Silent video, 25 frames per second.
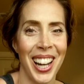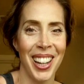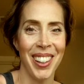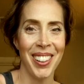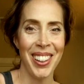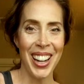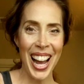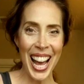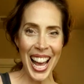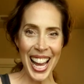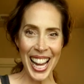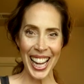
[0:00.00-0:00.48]

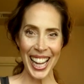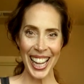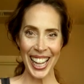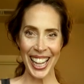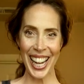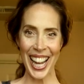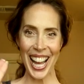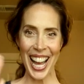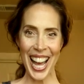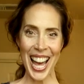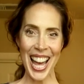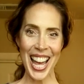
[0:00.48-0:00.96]
All
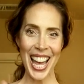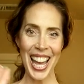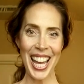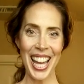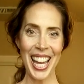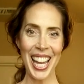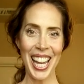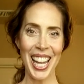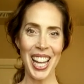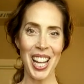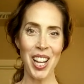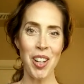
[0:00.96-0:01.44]
right,
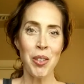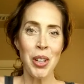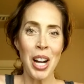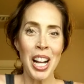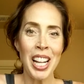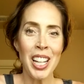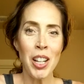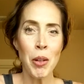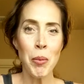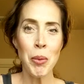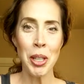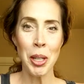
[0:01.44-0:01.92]
hi,
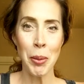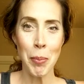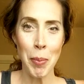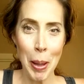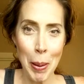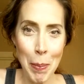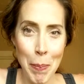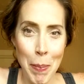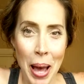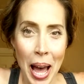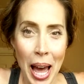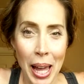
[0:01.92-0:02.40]
welcome to
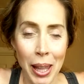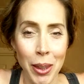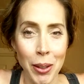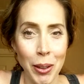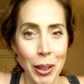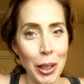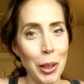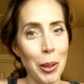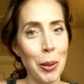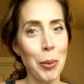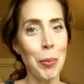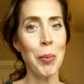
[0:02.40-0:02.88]
my
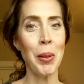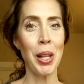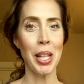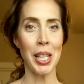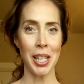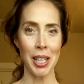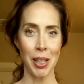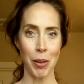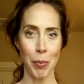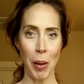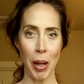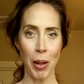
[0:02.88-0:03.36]
bathroom.
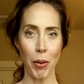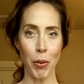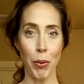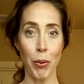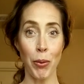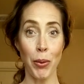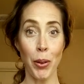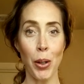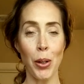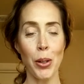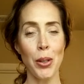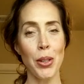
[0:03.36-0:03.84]
This is my
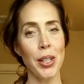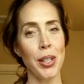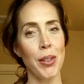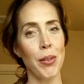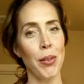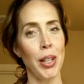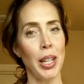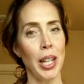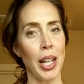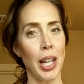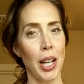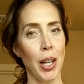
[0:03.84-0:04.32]

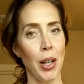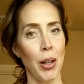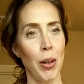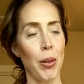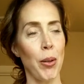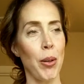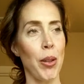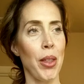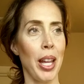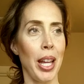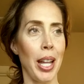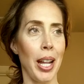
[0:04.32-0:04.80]
first
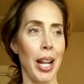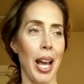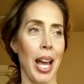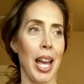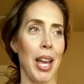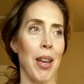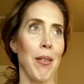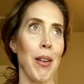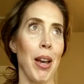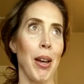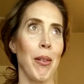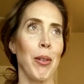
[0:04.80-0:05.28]
video that
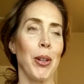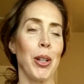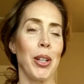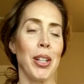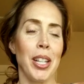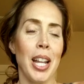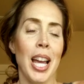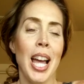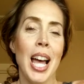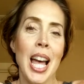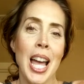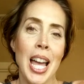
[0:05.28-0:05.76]
I have
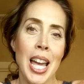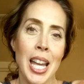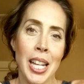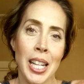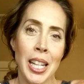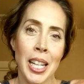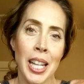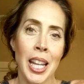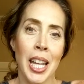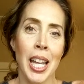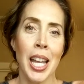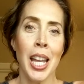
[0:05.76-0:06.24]
ever
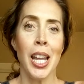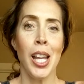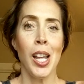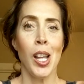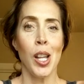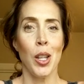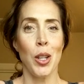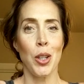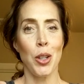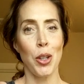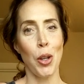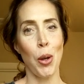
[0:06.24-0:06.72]
done,
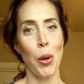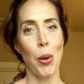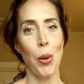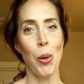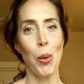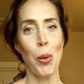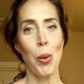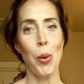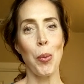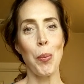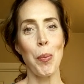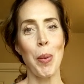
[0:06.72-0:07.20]

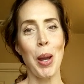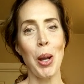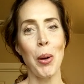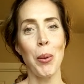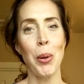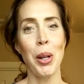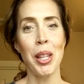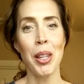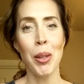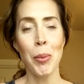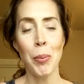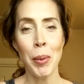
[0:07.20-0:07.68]
so
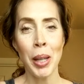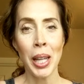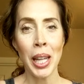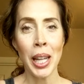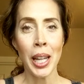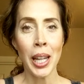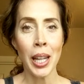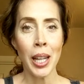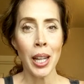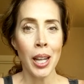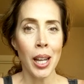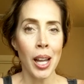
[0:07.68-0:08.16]
bear with
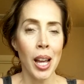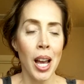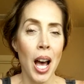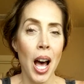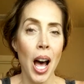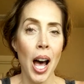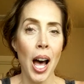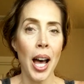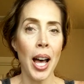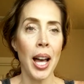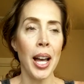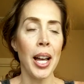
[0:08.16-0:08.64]
me.
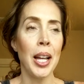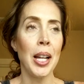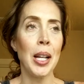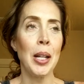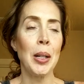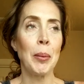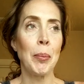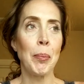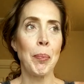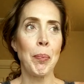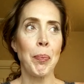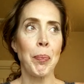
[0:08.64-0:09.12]

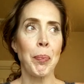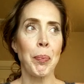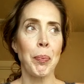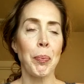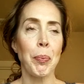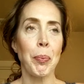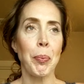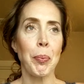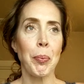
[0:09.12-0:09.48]
I'm